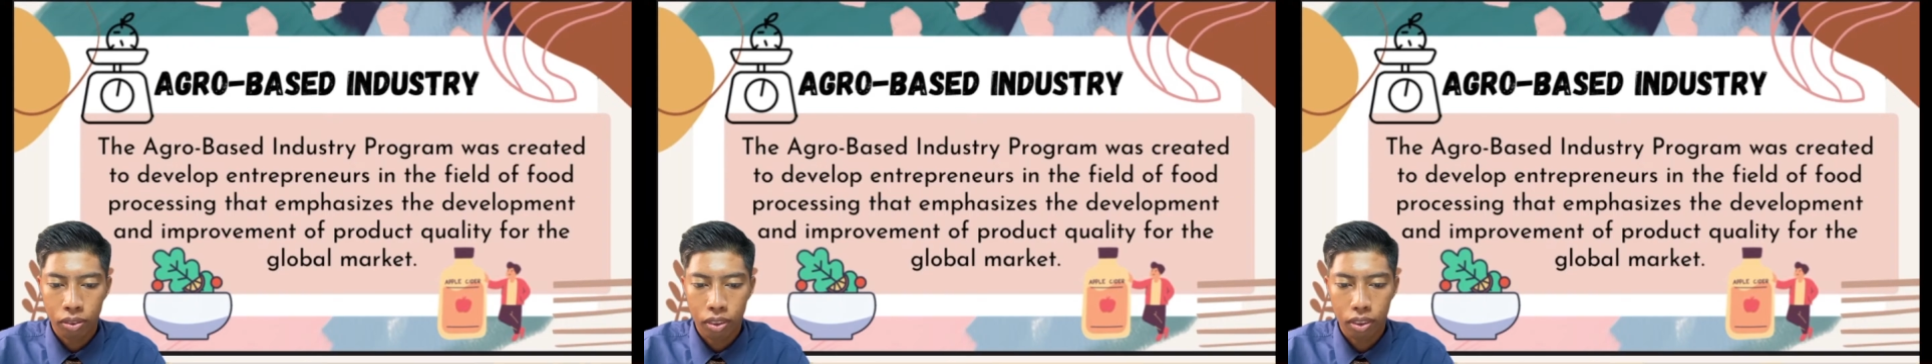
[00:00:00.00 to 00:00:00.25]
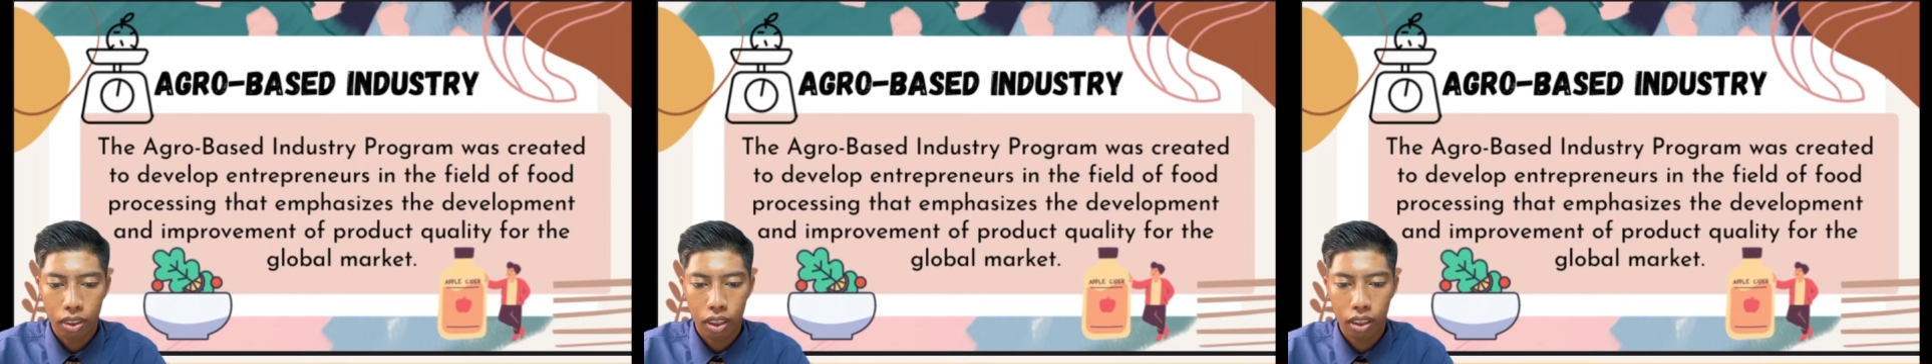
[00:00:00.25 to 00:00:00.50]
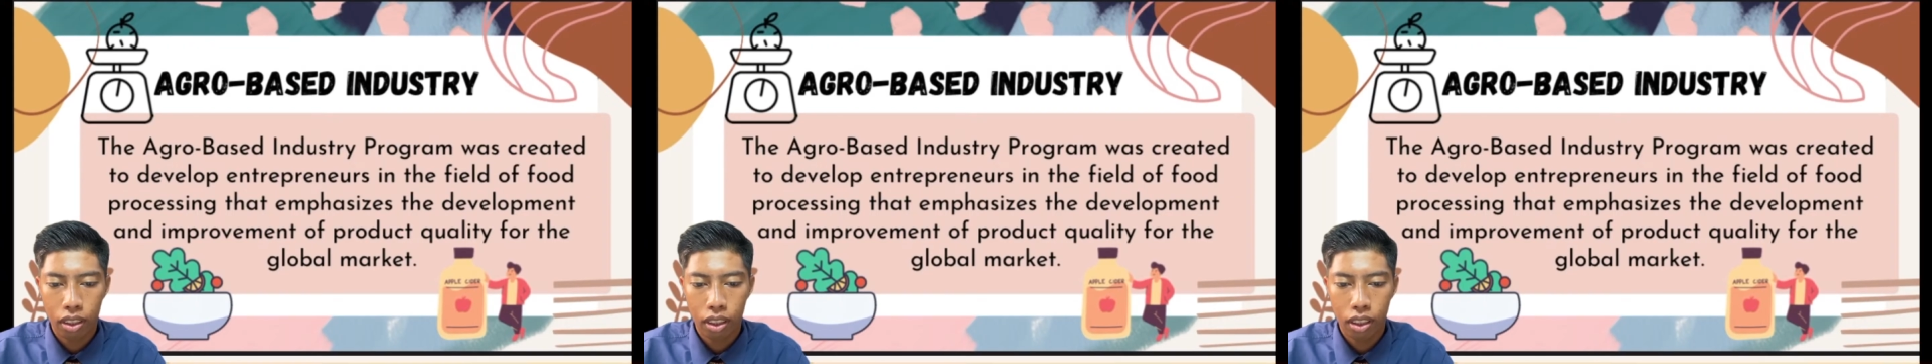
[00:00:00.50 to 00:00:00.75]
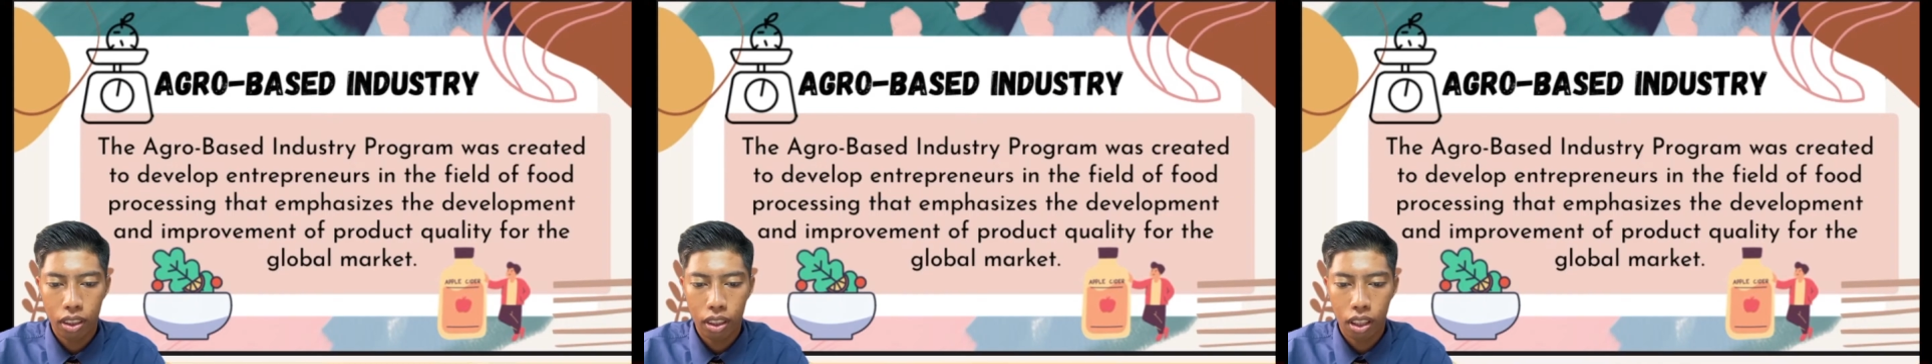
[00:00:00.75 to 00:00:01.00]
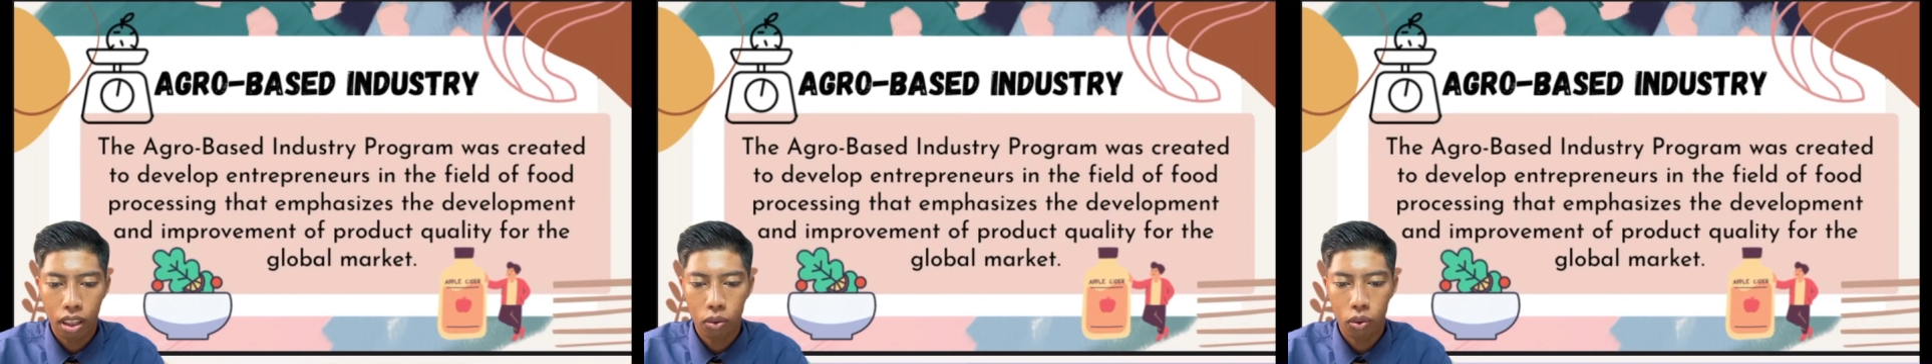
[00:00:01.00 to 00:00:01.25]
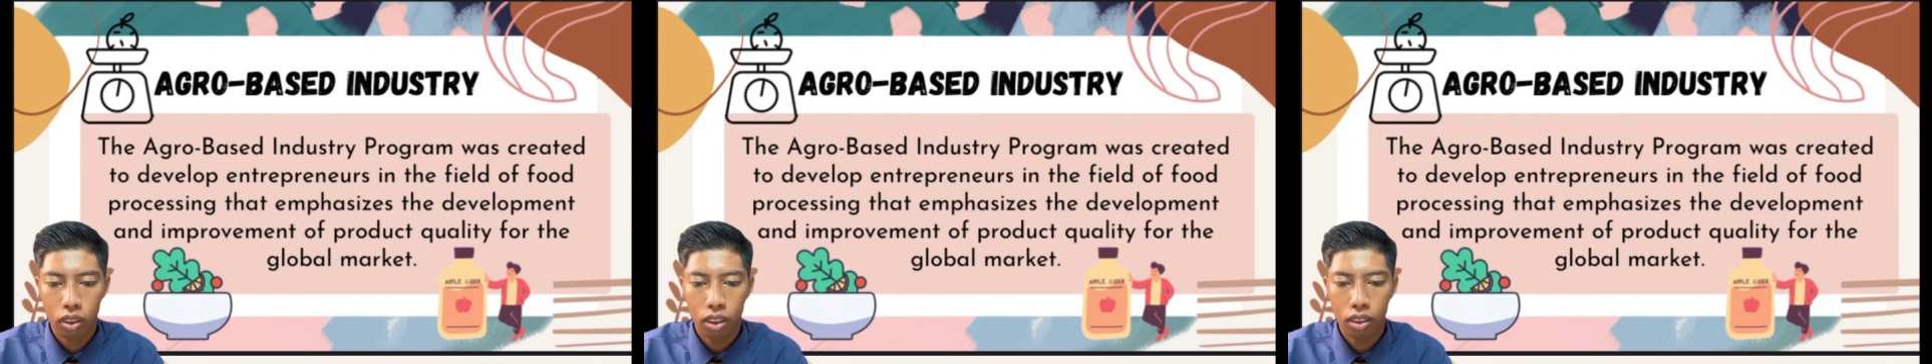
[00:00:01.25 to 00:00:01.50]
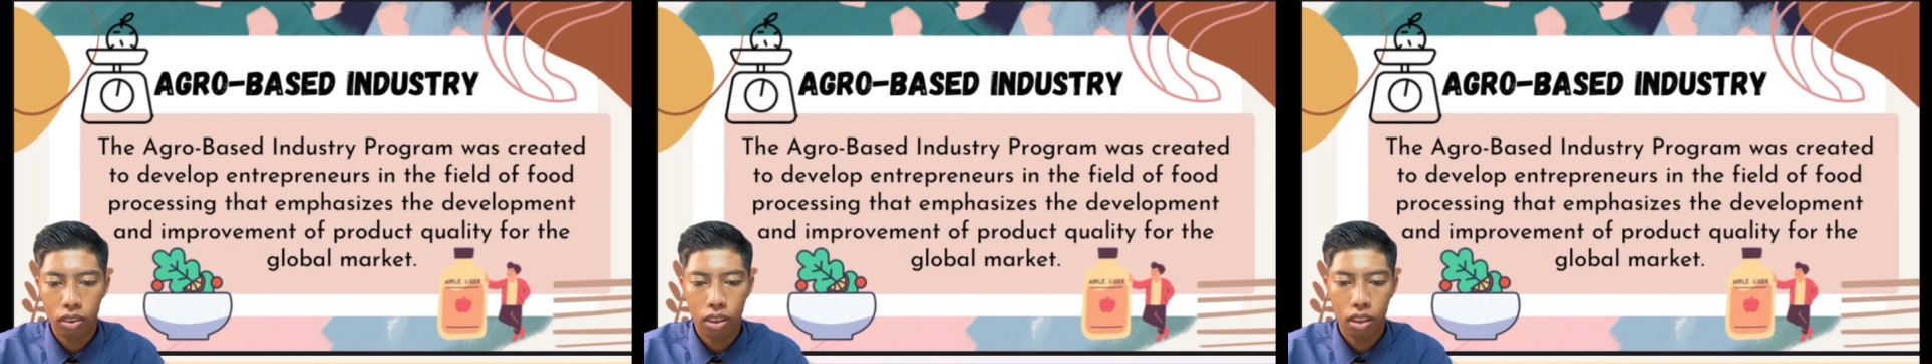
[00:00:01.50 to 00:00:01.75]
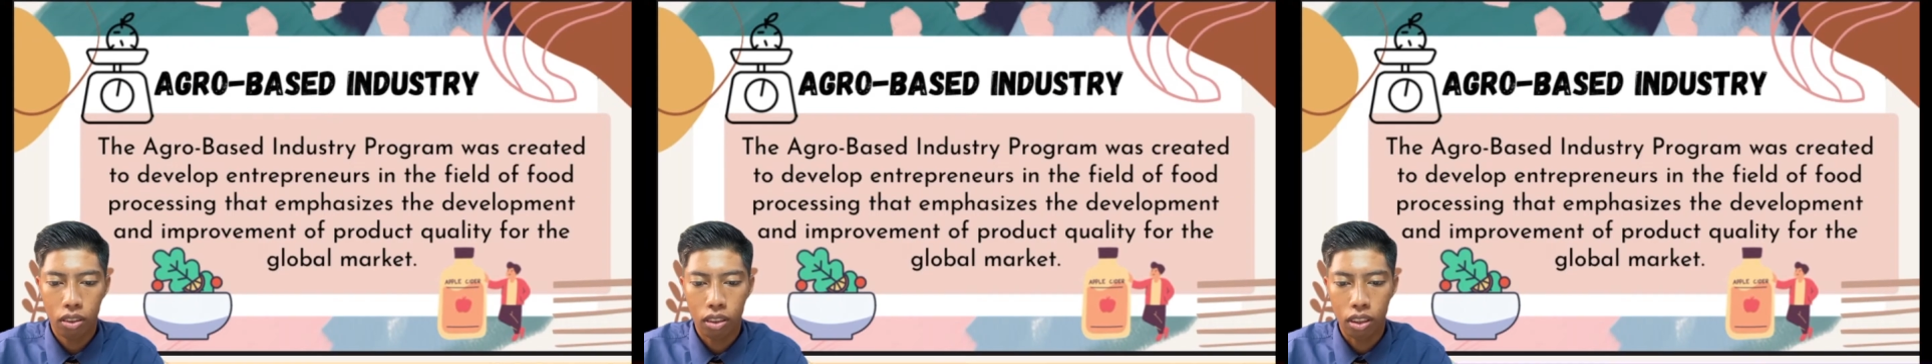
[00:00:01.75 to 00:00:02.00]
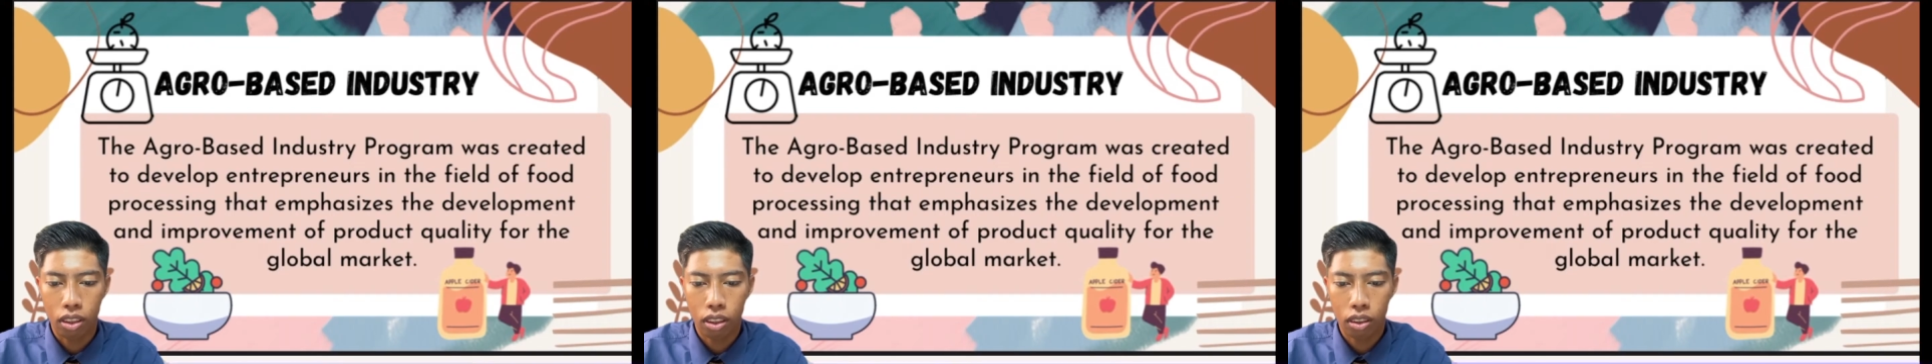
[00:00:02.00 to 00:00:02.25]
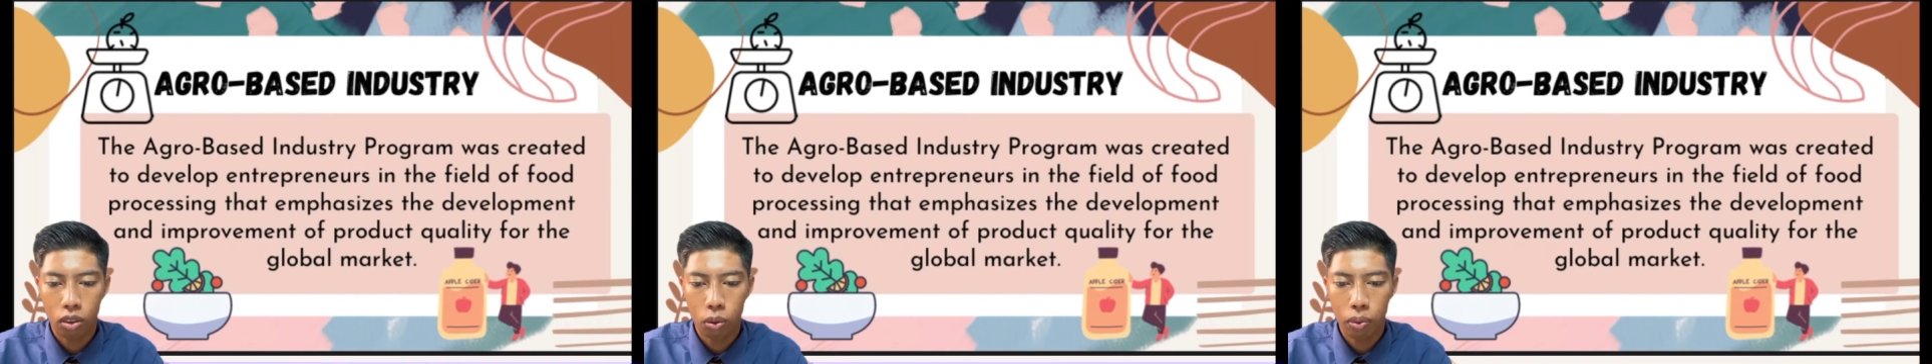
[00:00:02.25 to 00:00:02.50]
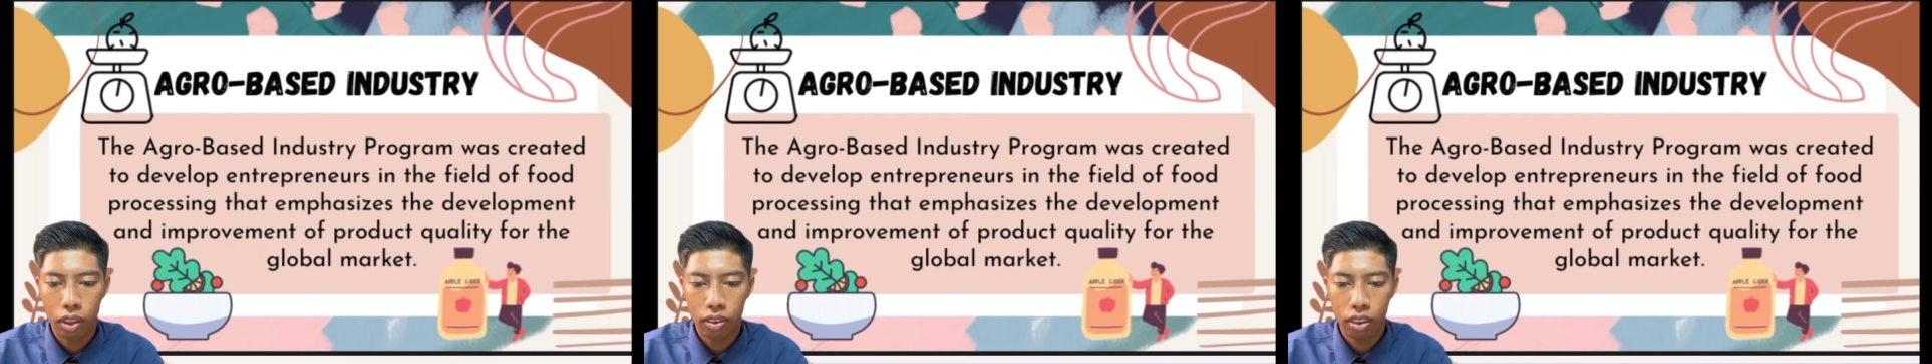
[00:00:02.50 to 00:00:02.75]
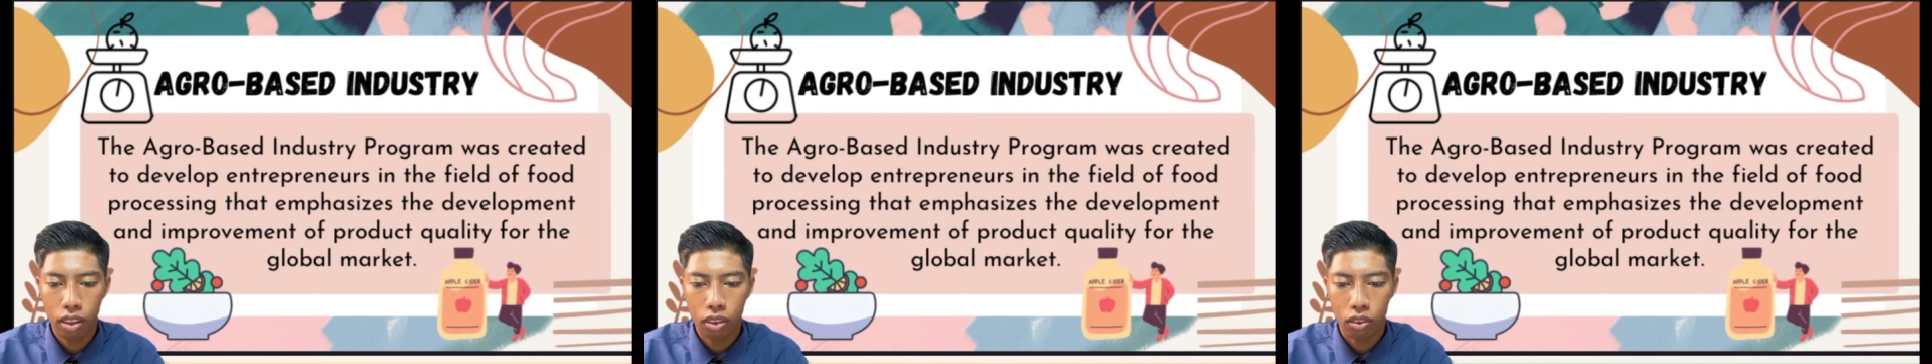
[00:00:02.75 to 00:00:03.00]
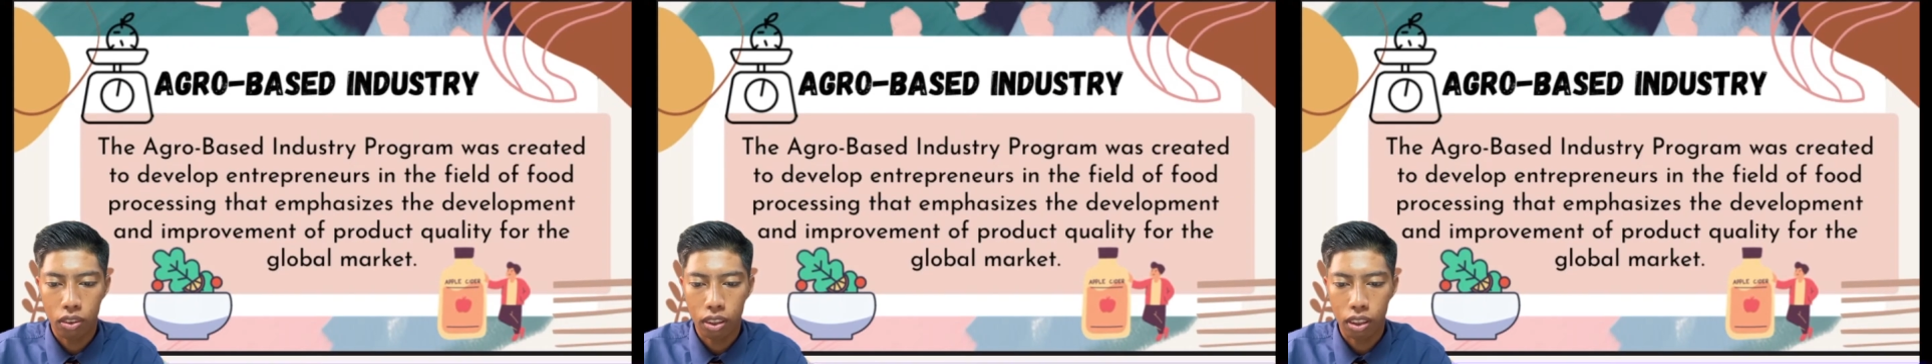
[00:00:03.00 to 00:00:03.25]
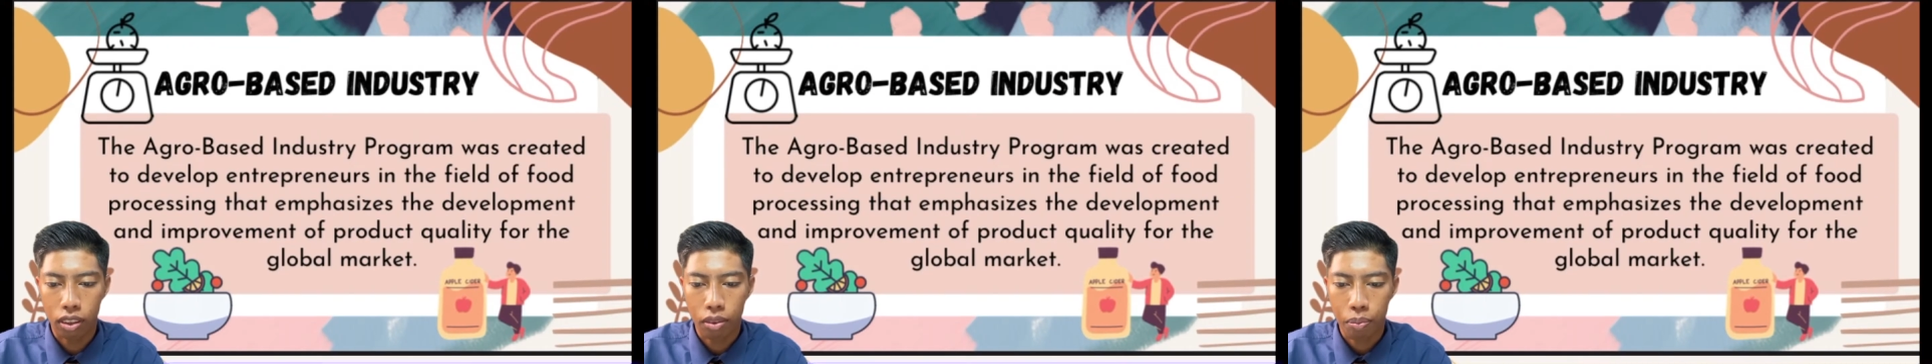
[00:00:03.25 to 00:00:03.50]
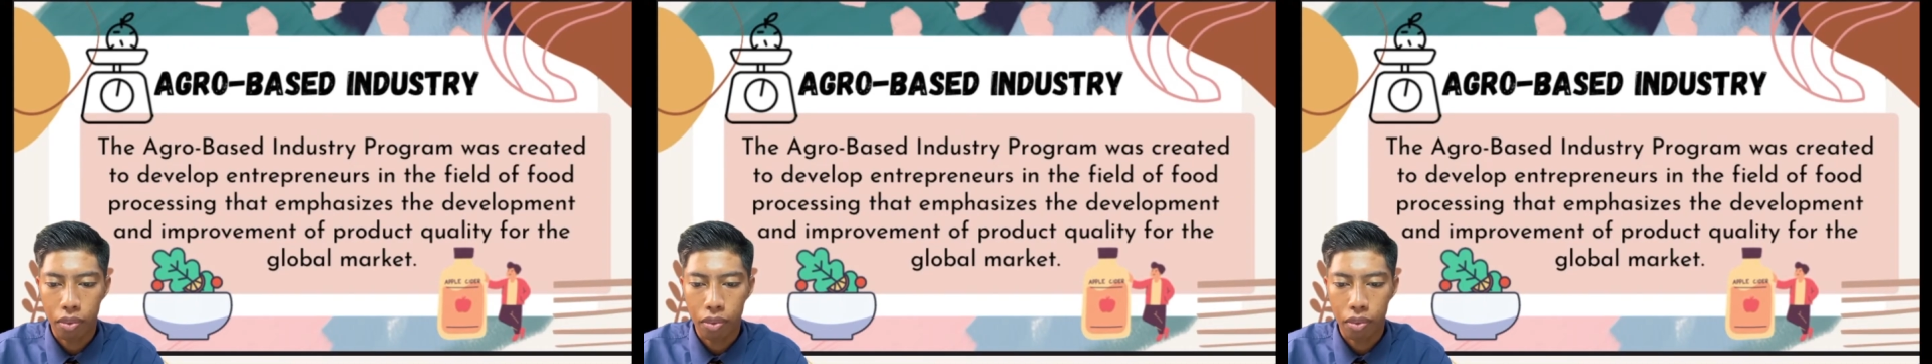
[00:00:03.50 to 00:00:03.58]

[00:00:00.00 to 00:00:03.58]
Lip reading: Secondly, I will discuss the agro-basic industry.